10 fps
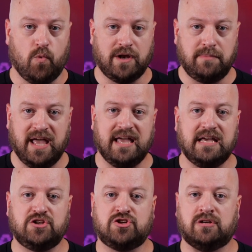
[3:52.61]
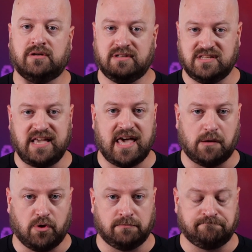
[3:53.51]
One page,
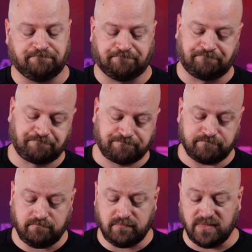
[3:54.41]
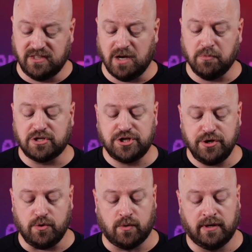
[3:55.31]
scannable. Number
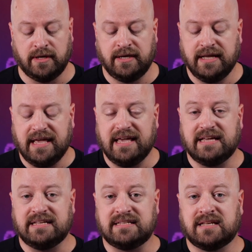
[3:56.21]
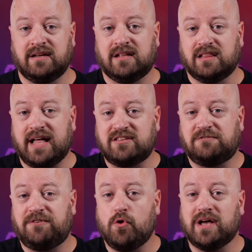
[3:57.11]
two is
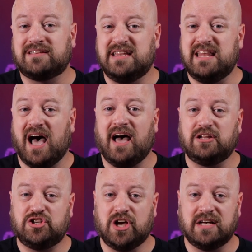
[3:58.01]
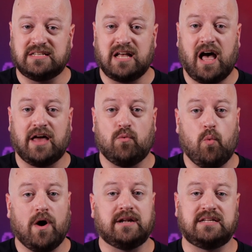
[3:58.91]
let's focus not just
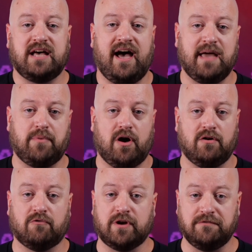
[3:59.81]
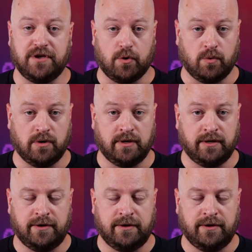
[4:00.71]
on one type of review.